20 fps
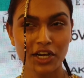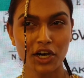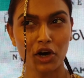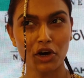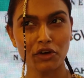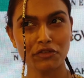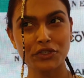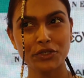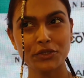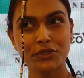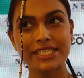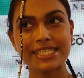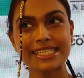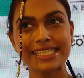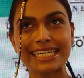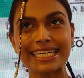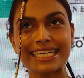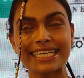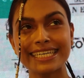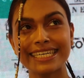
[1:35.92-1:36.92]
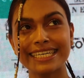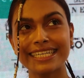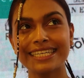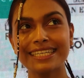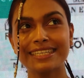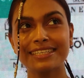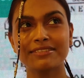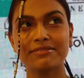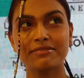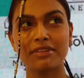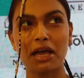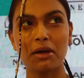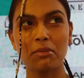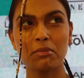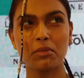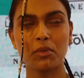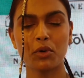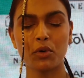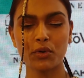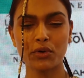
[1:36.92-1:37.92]
Off-duty style, I'm
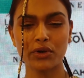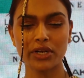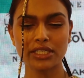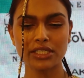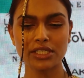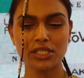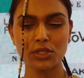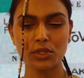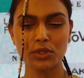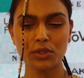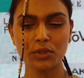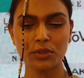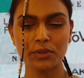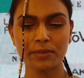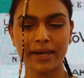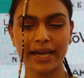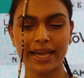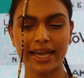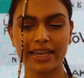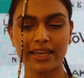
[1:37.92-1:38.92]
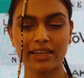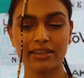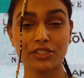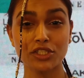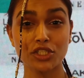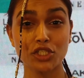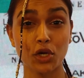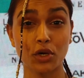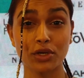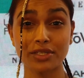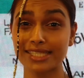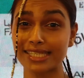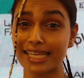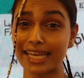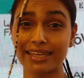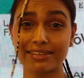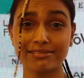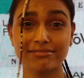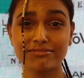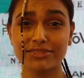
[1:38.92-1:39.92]
more into my shorts and